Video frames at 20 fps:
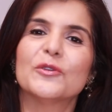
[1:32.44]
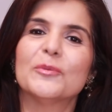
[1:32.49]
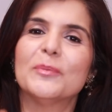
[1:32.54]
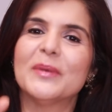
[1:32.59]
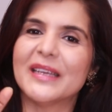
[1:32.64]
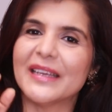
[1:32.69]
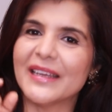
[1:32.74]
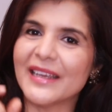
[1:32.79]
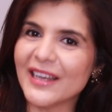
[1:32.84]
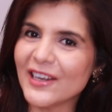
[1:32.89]
to
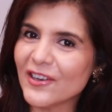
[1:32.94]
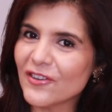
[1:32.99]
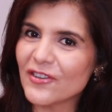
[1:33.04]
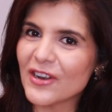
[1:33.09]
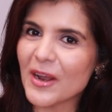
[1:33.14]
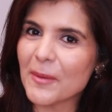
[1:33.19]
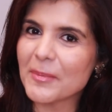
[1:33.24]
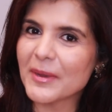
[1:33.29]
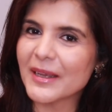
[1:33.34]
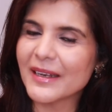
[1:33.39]
be
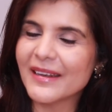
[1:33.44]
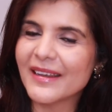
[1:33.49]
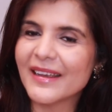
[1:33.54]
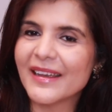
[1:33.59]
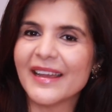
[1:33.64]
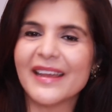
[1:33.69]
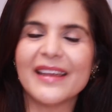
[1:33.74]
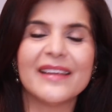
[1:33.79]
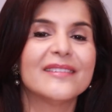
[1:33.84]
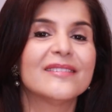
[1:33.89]
intrepid
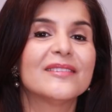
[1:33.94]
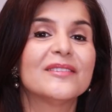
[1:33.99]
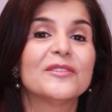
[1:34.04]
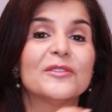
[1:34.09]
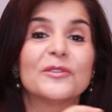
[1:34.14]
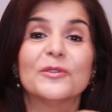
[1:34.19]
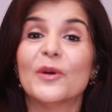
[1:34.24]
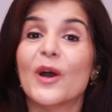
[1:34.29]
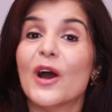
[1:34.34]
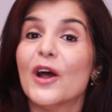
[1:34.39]
is
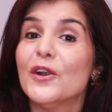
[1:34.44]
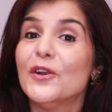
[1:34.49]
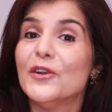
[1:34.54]
to